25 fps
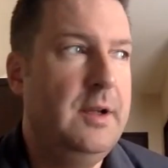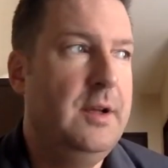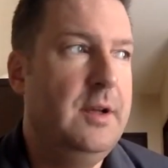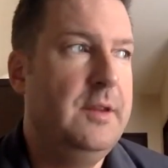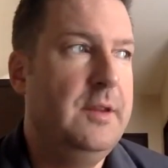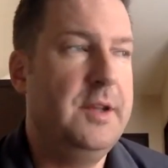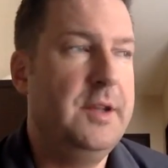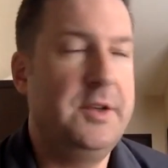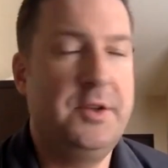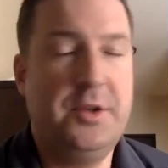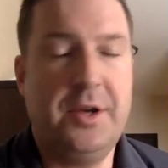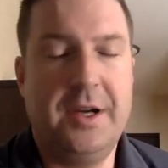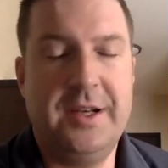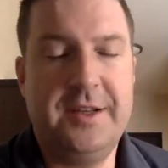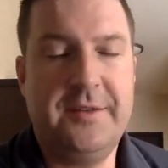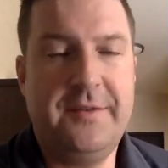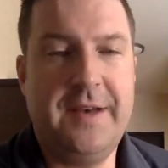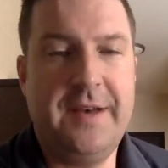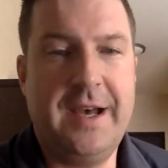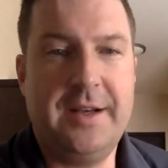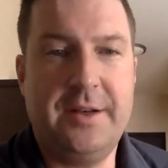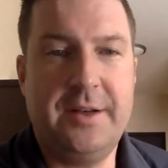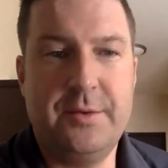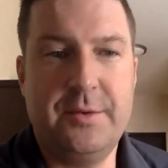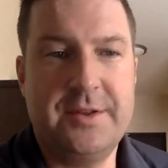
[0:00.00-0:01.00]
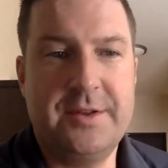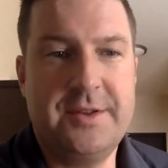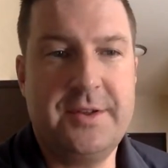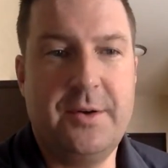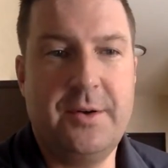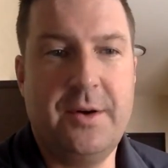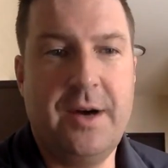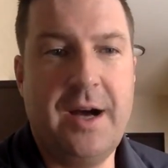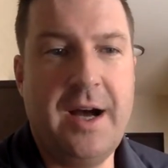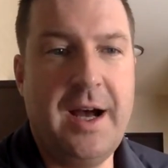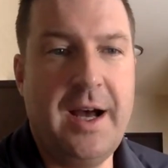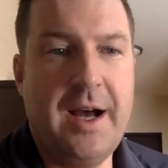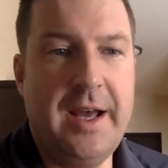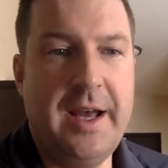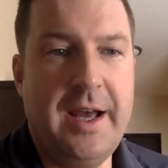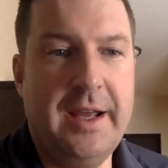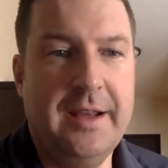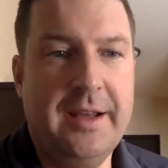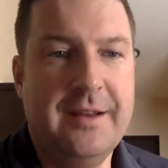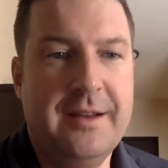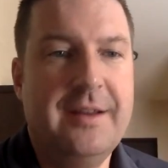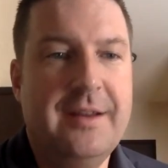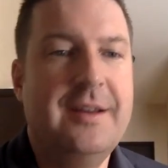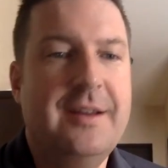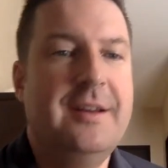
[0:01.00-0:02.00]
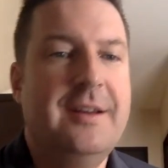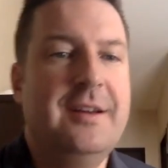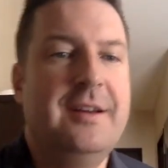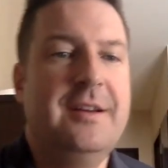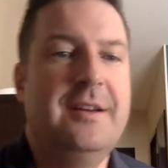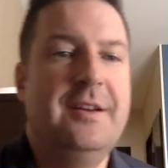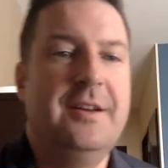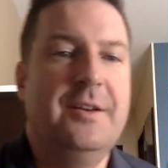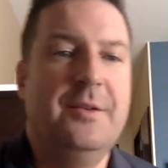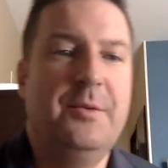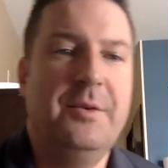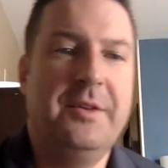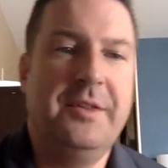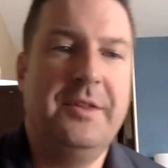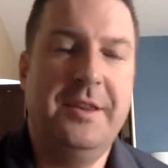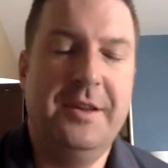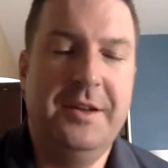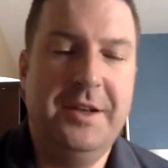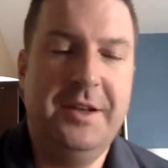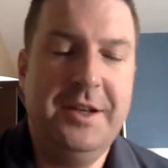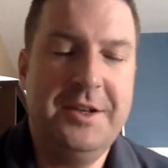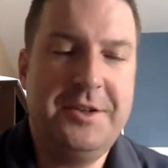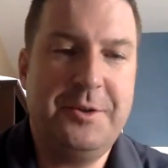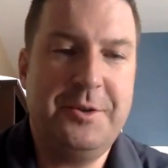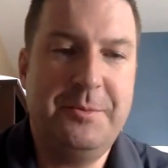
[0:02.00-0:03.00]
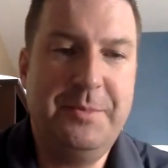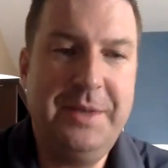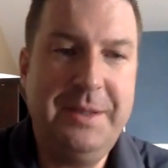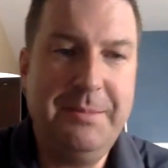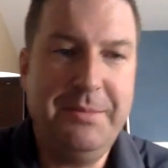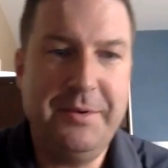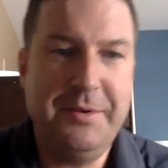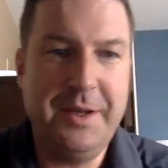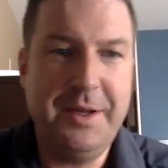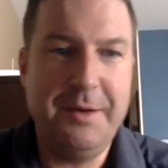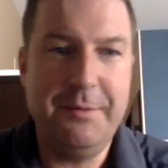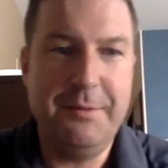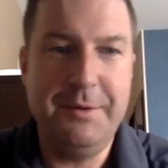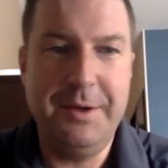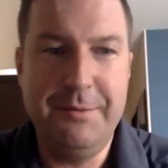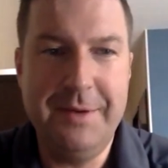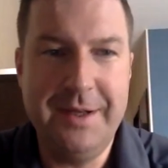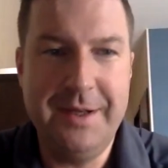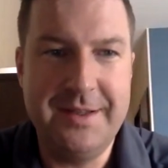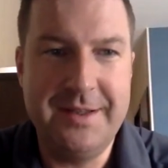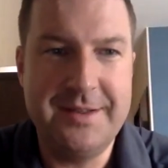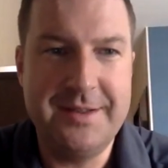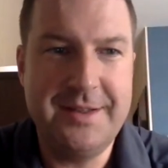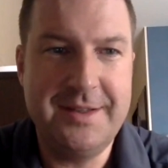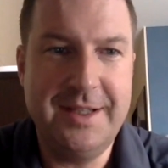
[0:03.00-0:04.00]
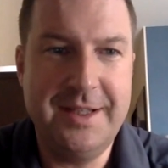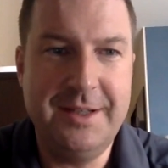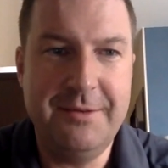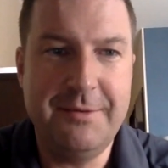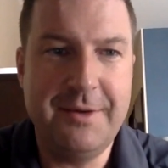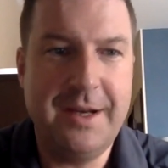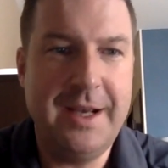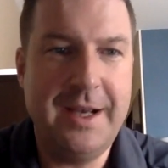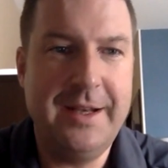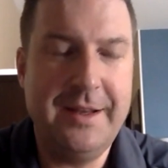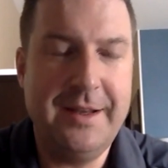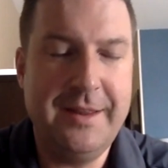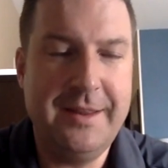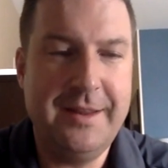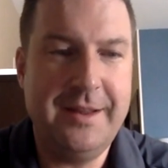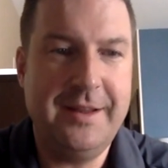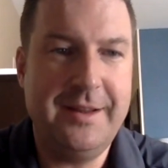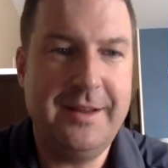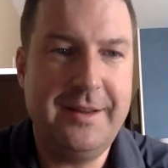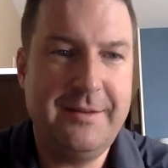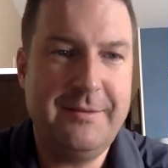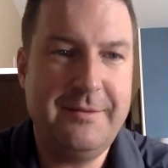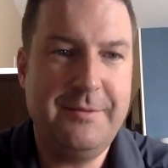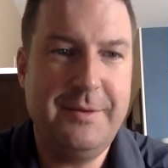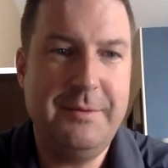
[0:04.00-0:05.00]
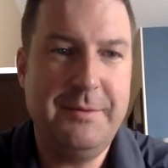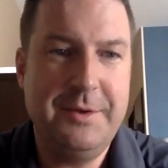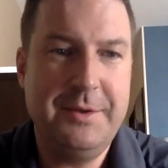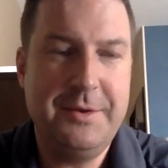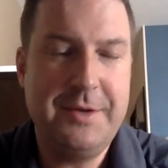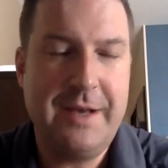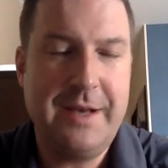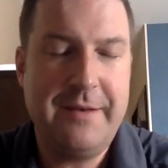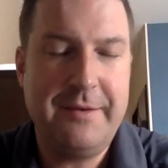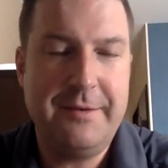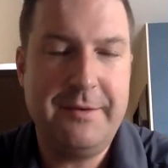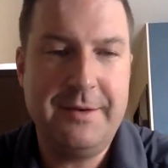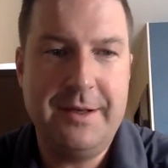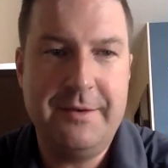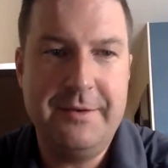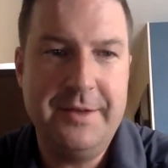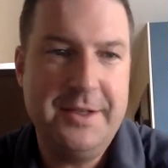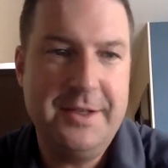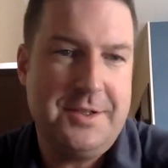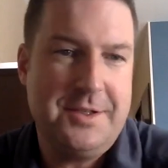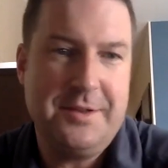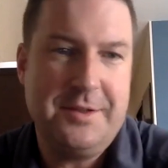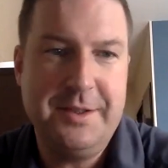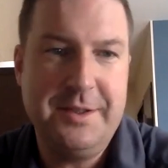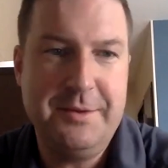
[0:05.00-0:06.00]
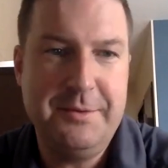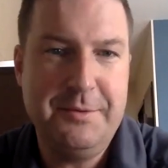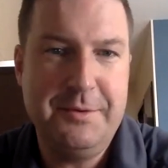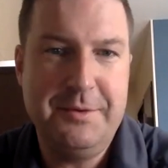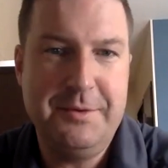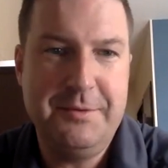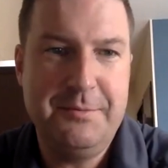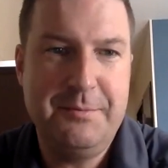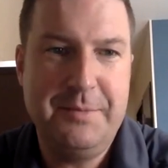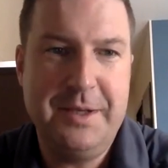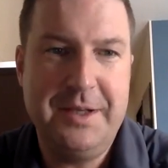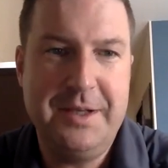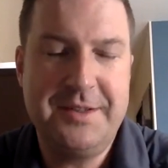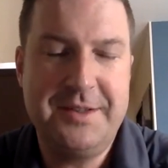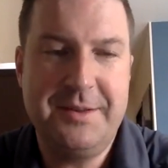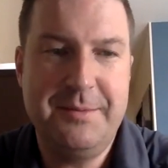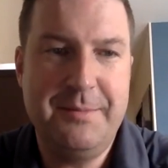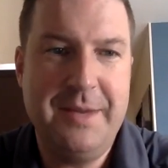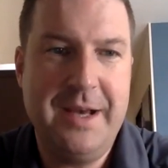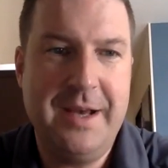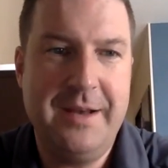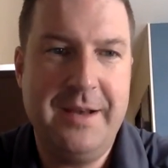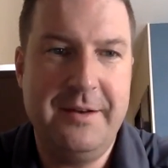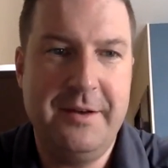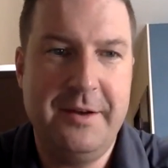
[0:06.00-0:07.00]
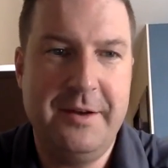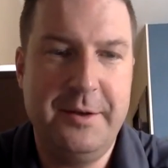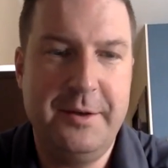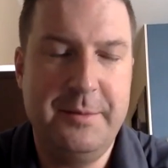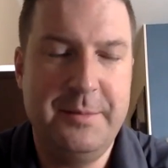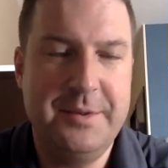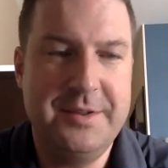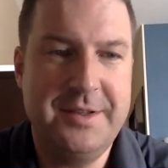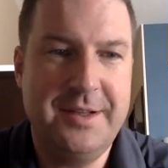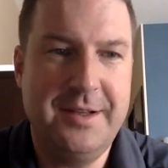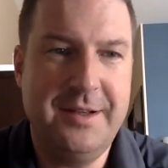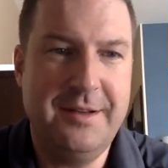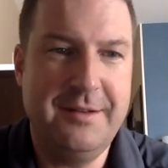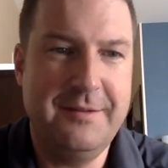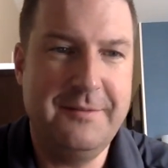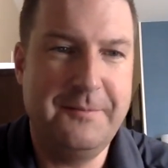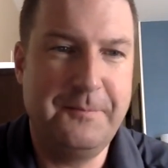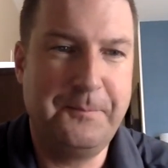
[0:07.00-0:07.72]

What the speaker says: The trust factor was so high with the initial people that we went and seen Ryan. I think when we traveled around initially, we were basically batting 100%.